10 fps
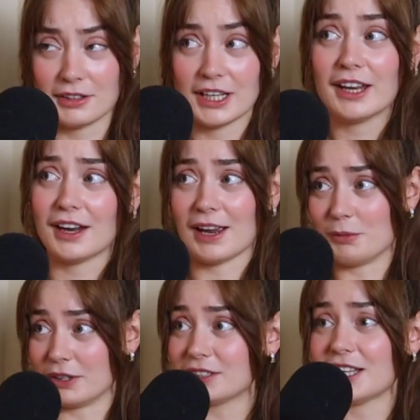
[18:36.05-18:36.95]
And I
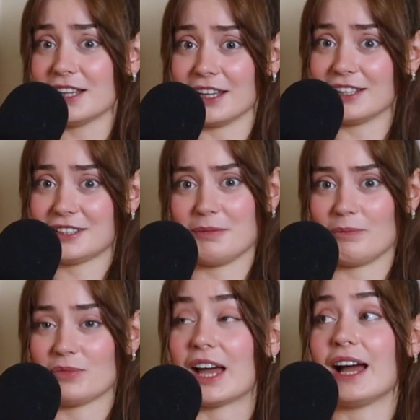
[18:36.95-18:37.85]
will say this,
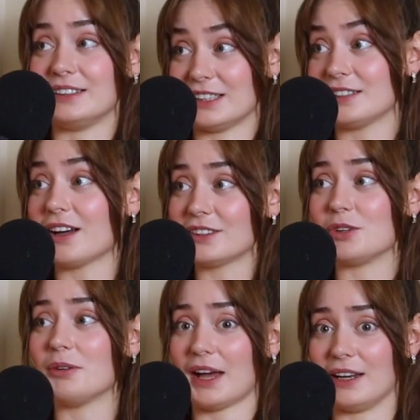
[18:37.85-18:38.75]
I did not
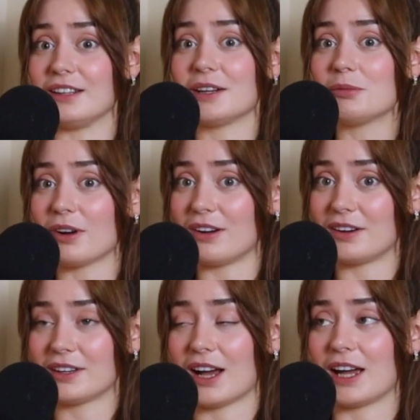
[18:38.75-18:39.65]
do anything
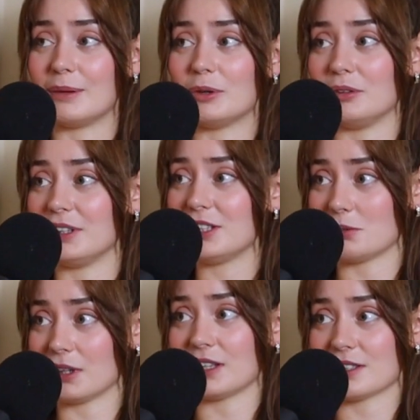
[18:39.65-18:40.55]
wrong. I am only
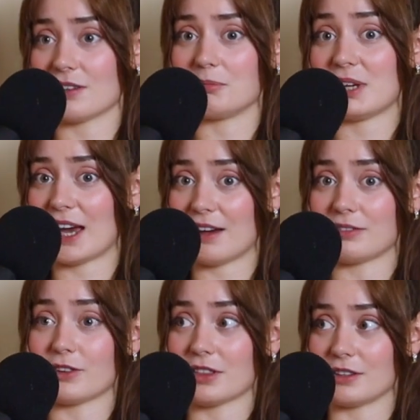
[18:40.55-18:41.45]
doing this on behalf
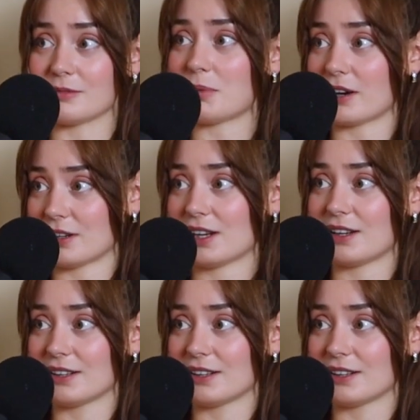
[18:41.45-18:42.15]
of a third party.